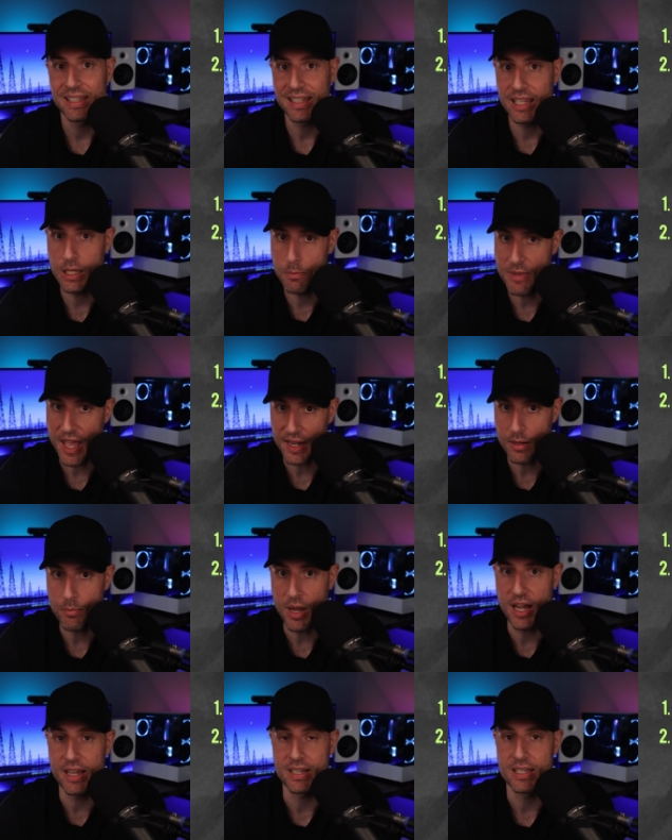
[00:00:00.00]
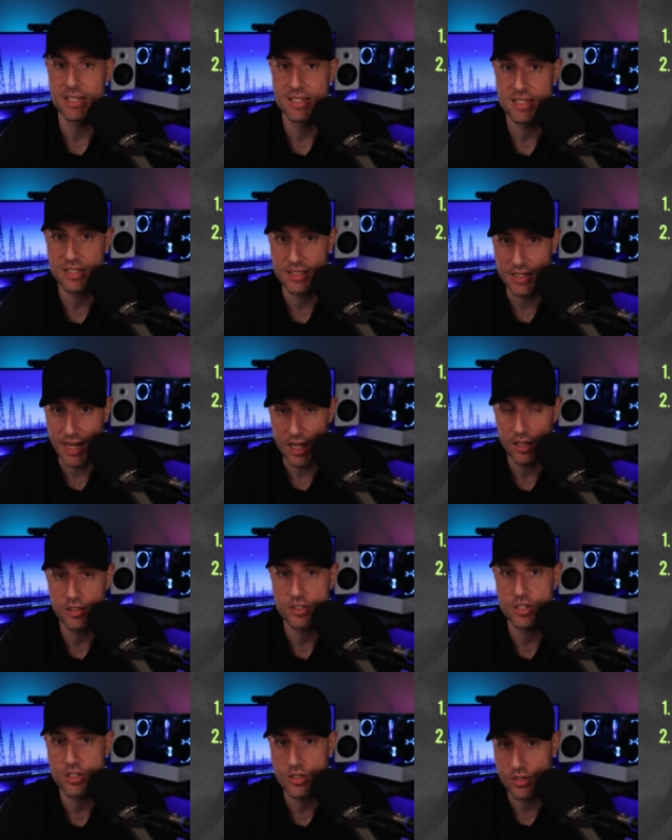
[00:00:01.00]
Keep that in mind.
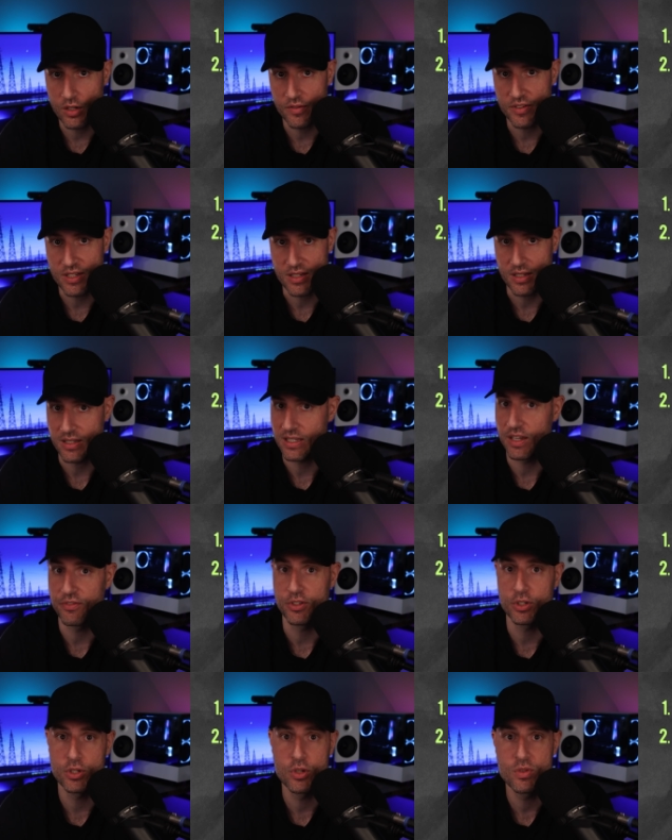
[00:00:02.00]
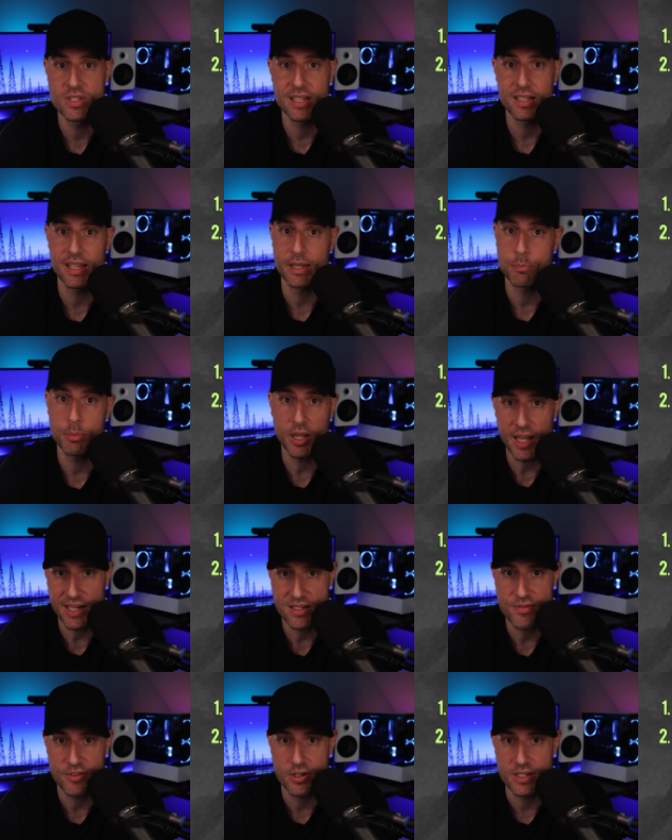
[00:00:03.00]
Synology services. If you're using like
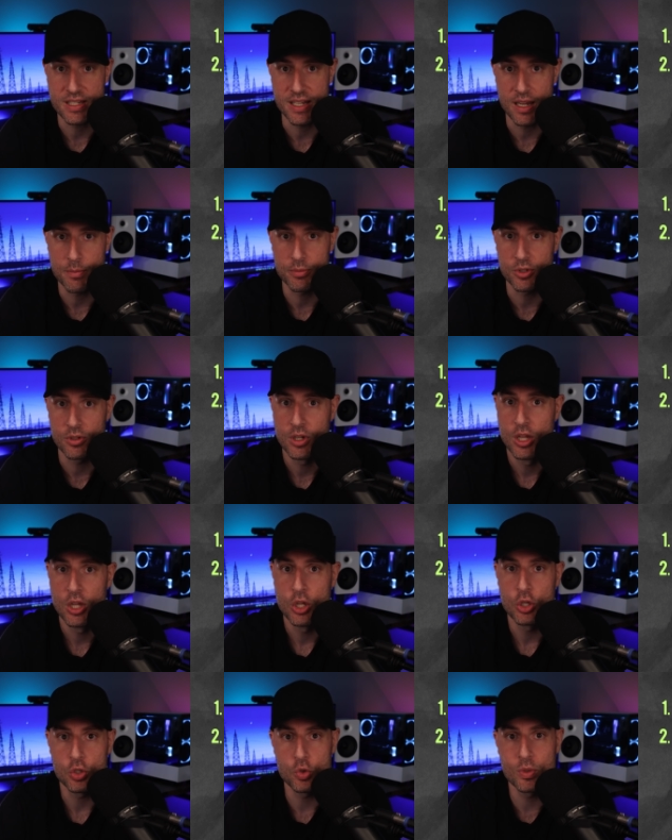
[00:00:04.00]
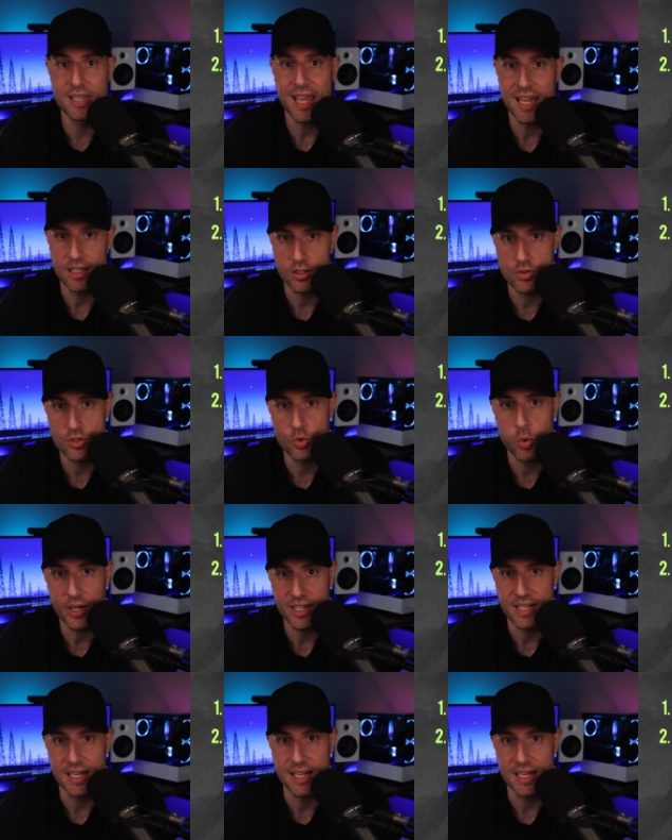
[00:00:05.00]
Plex, for example, you can't use Quick